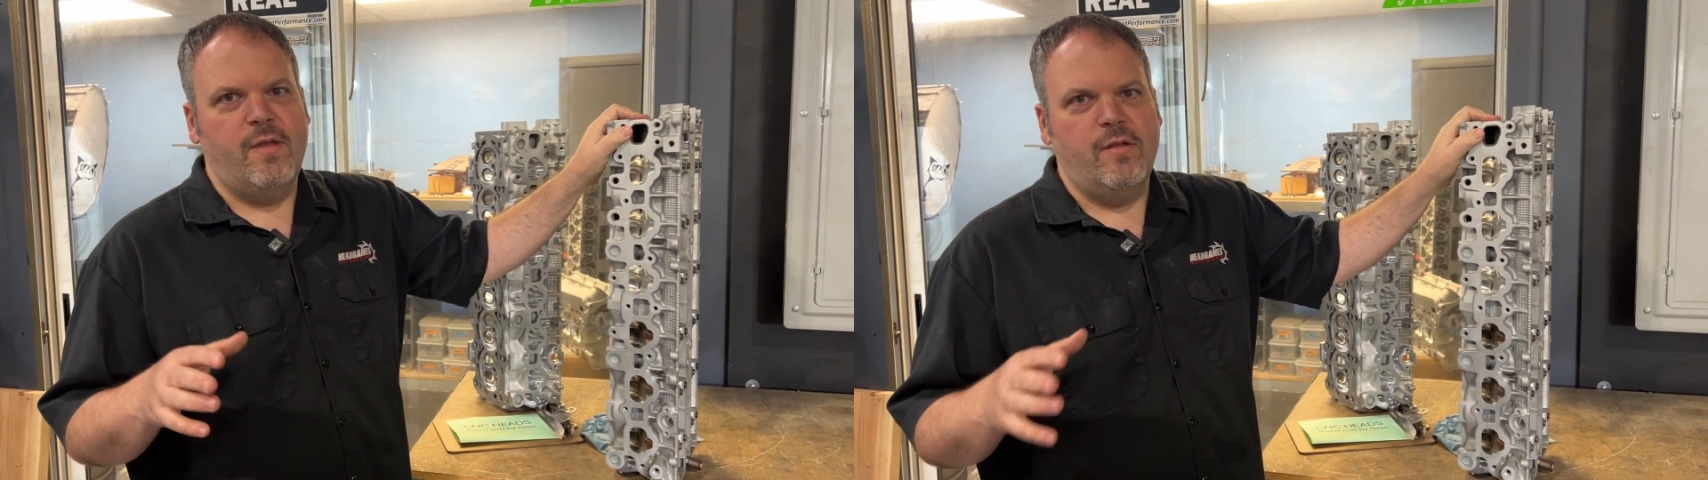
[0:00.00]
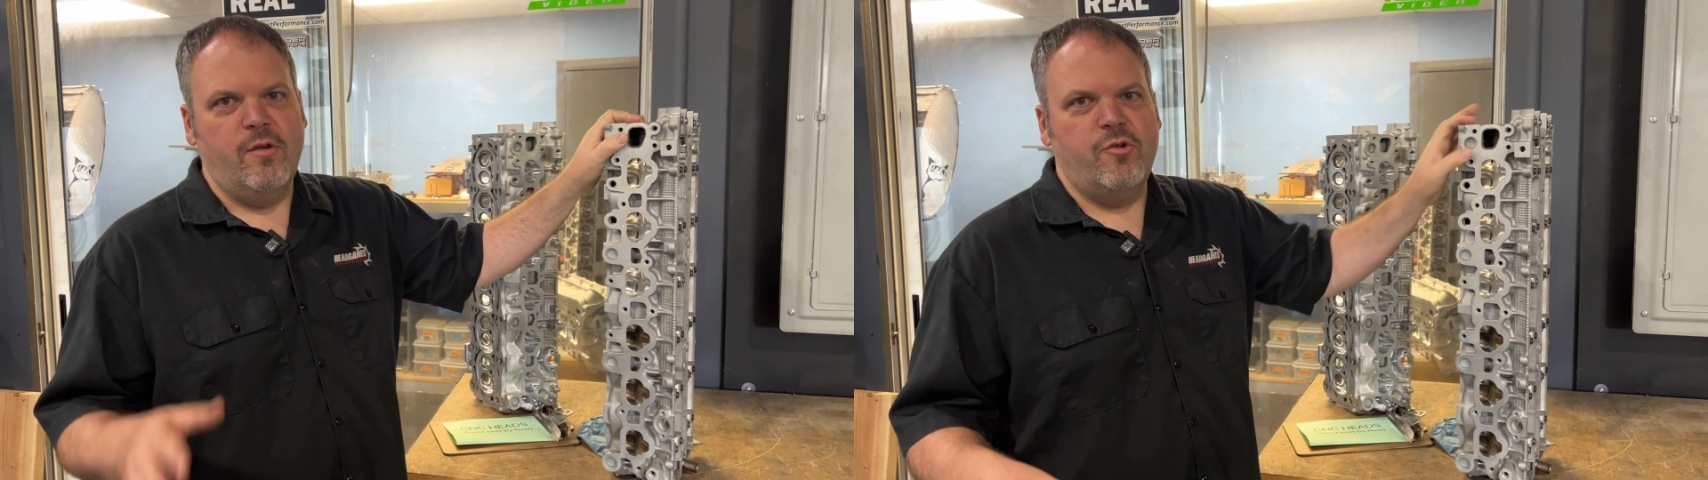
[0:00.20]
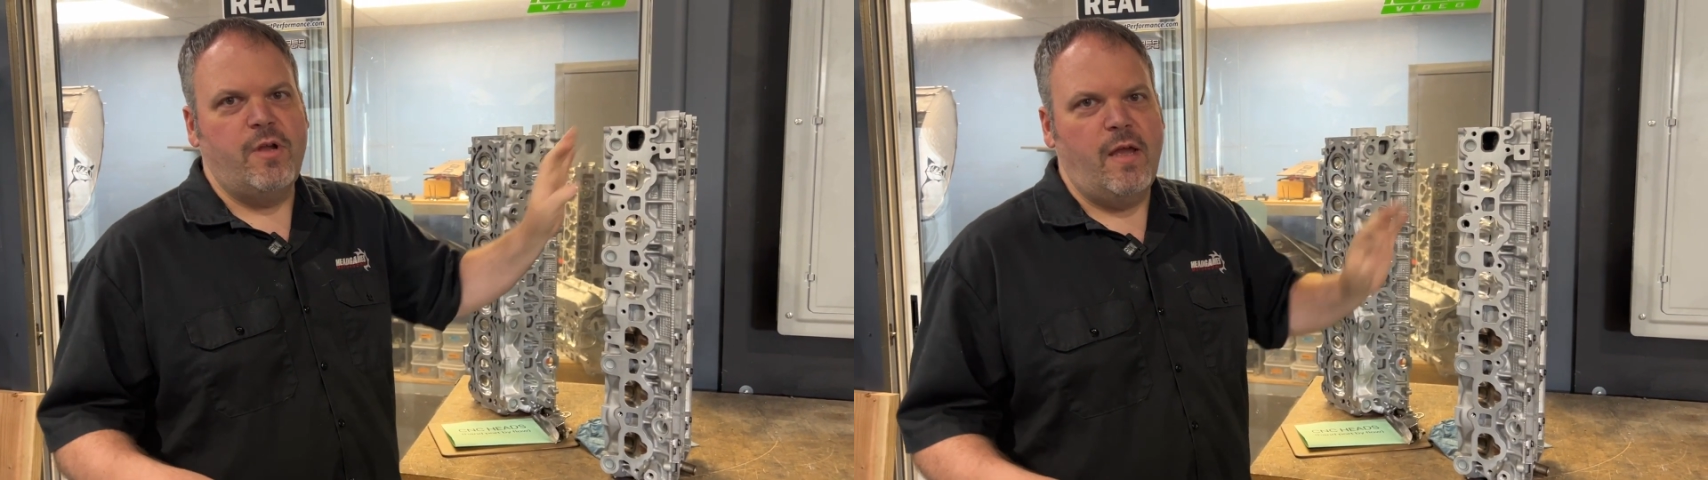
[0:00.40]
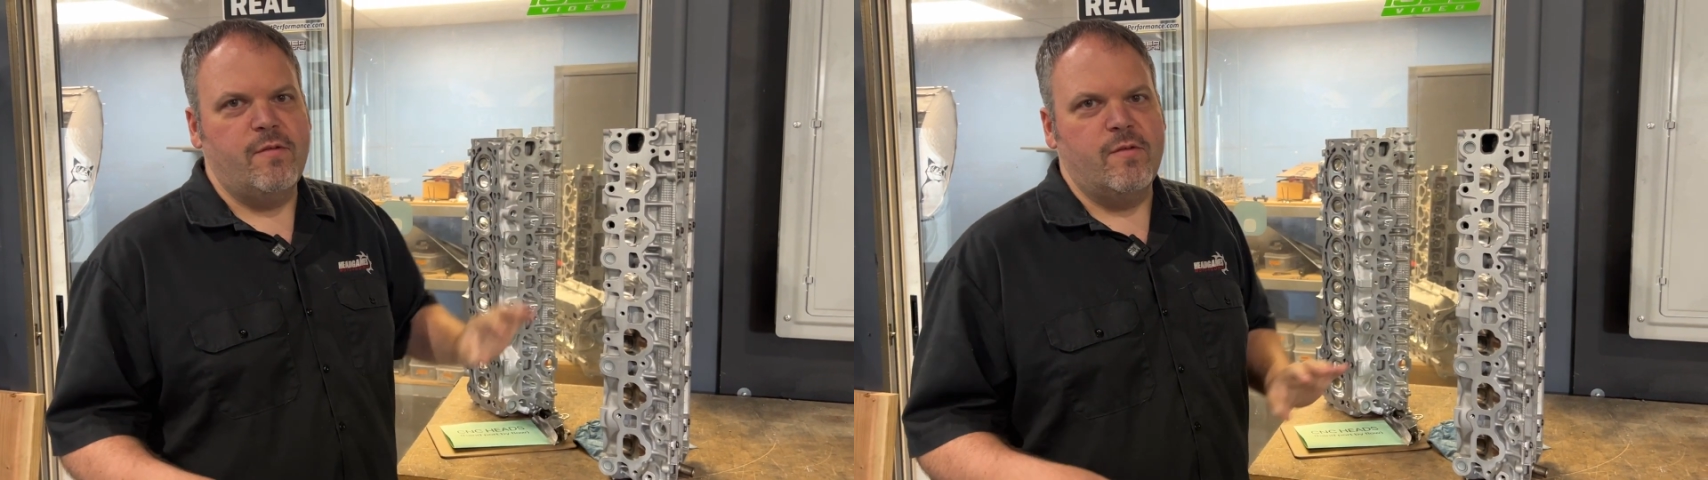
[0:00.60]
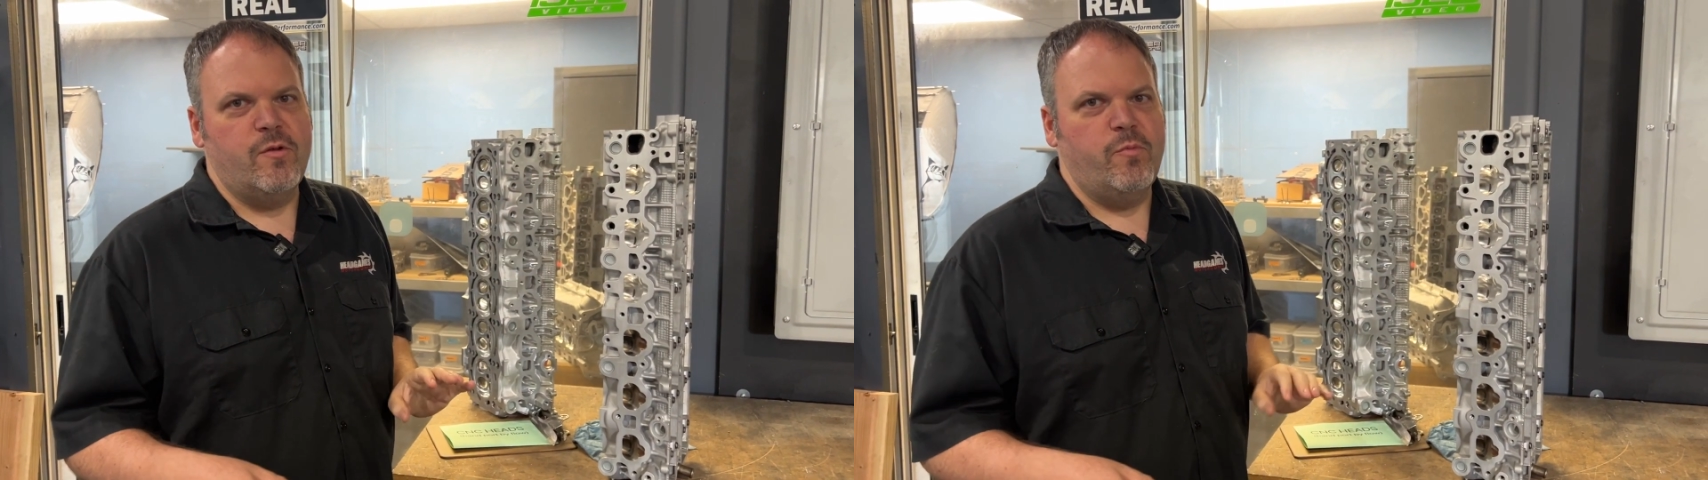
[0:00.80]
that
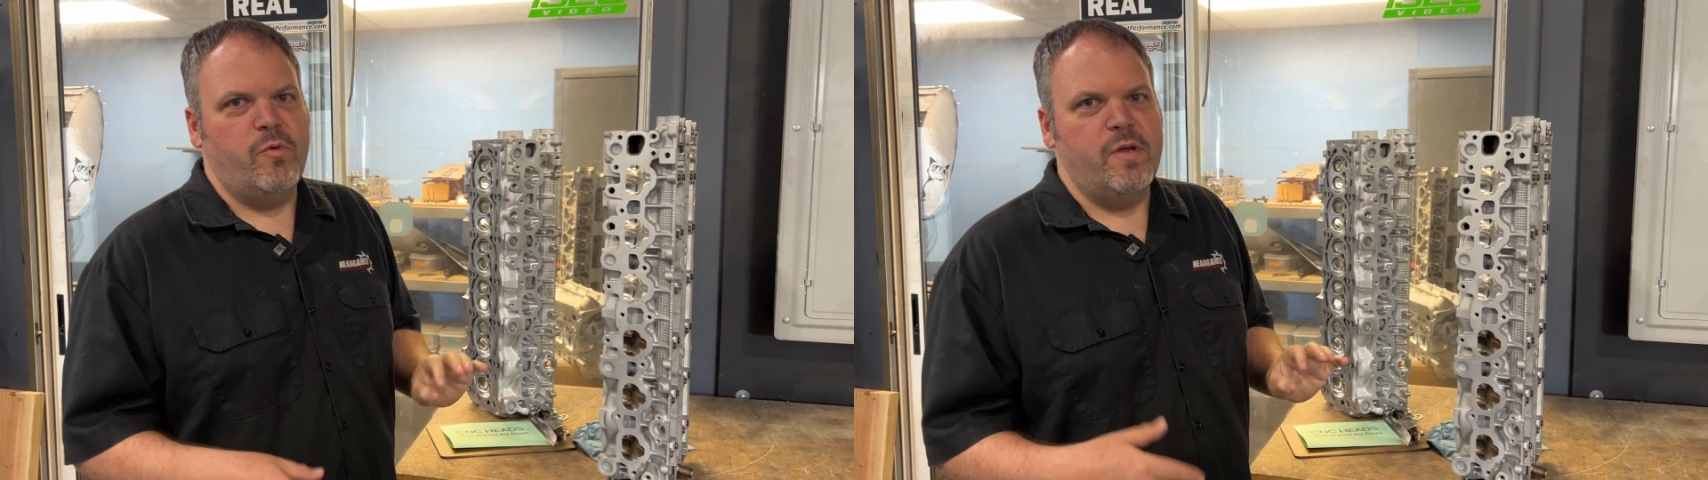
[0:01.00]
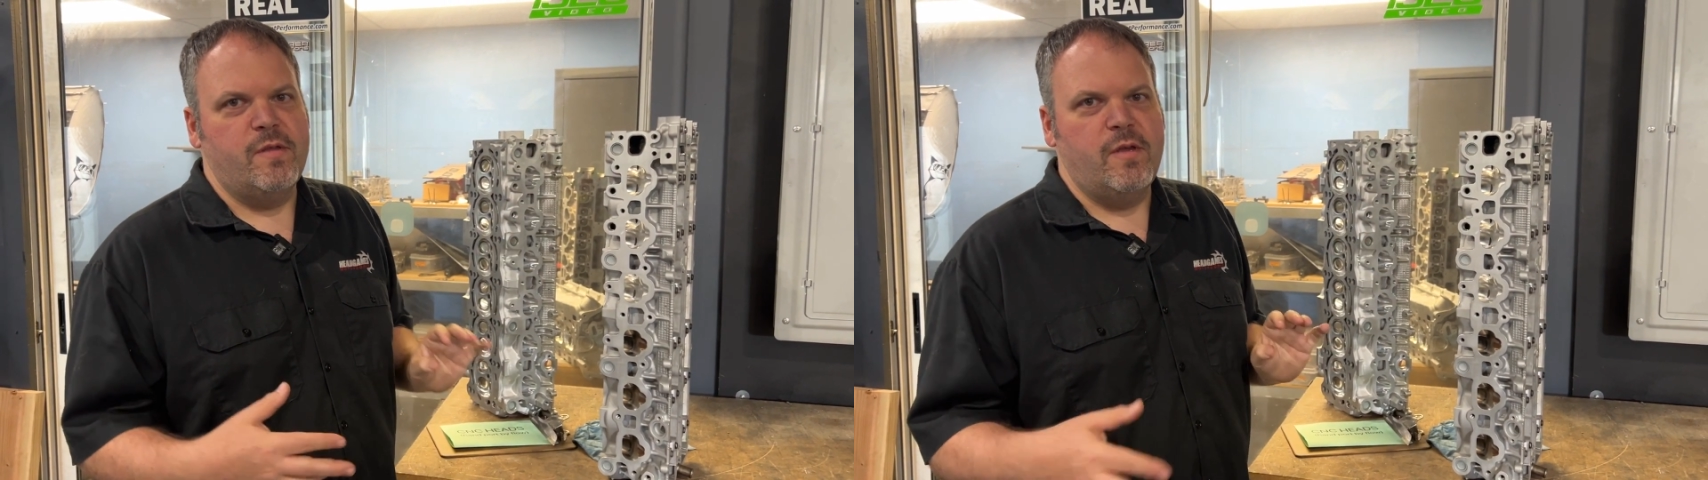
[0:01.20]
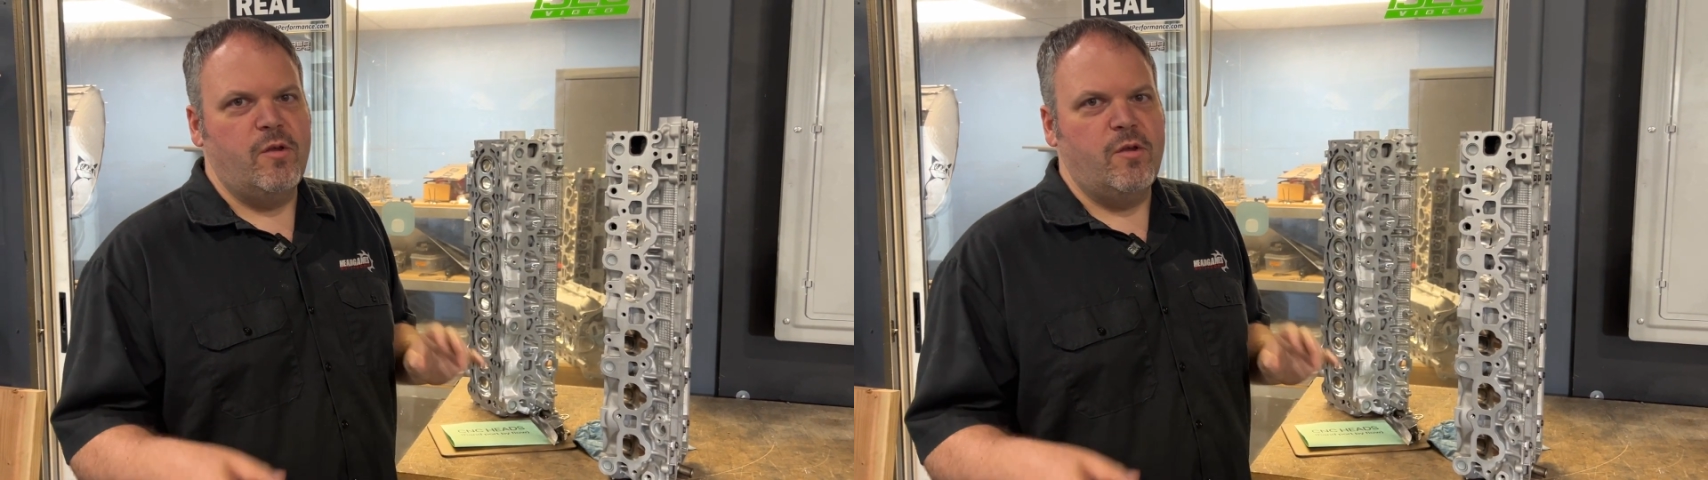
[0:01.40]
digitizing is super easy.